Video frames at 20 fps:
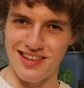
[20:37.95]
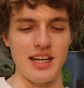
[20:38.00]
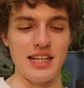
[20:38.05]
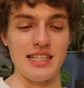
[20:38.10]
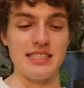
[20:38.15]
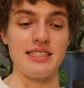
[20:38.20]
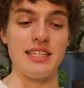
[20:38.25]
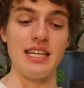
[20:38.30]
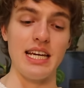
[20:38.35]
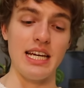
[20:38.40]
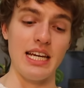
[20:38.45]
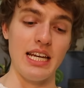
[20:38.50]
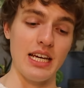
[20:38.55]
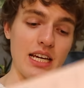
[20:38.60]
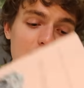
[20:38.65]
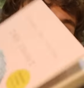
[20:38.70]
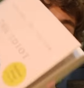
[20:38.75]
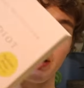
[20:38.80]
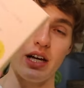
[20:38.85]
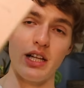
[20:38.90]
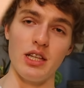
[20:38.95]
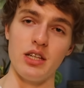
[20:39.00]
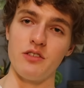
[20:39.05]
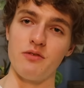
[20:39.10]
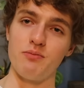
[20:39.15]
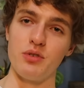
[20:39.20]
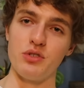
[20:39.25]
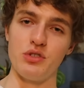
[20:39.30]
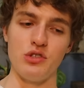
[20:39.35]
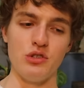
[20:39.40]
it's The Idiot by Elif
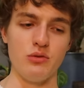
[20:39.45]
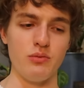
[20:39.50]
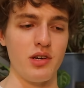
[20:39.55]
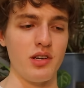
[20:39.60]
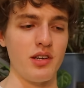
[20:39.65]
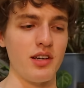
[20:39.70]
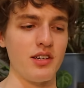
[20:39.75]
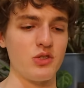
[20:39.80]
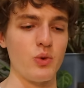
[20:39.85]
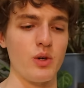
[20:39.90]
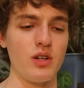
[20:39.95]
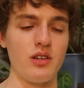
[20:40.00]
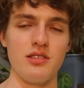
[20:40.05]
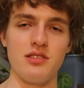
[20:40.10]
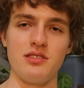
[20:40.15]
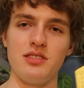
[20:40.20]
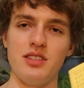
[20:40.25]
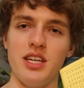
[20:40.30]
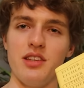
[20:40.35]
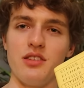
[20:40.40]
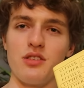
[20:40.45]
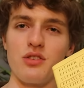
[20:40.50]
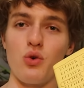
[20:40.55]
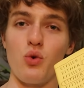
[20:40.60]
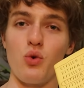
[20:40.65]
Batuman as well as Either